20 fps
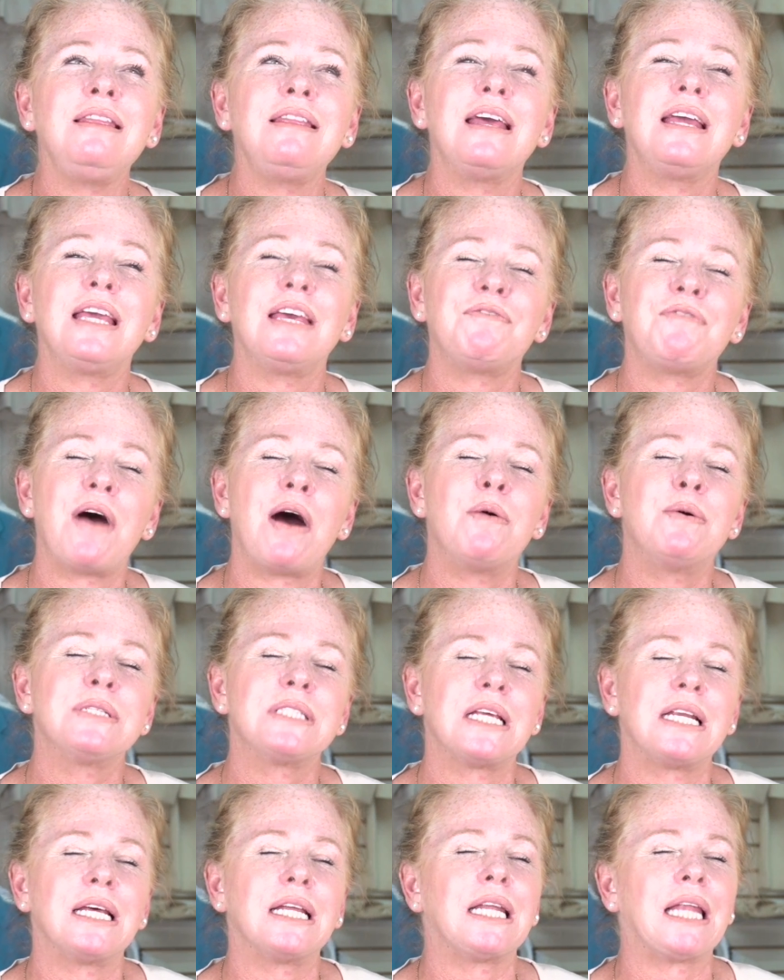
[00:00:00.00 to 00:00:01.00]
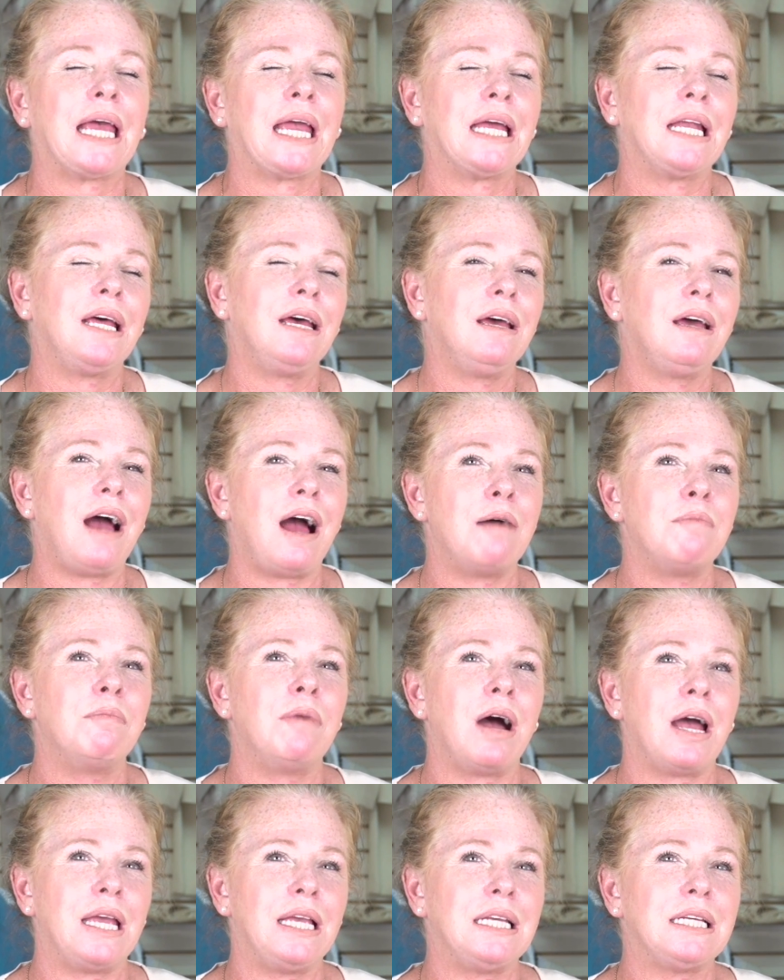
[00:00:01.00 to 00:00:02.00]
think if I was in Atlanta, I
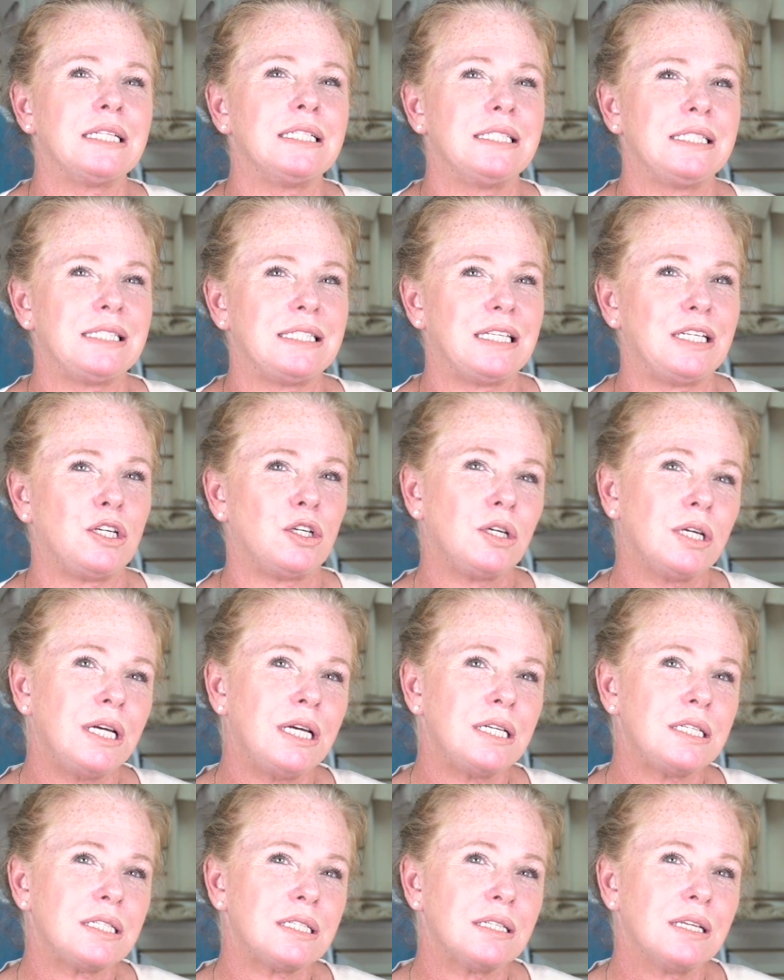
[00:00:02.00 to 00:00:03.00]
might consider it.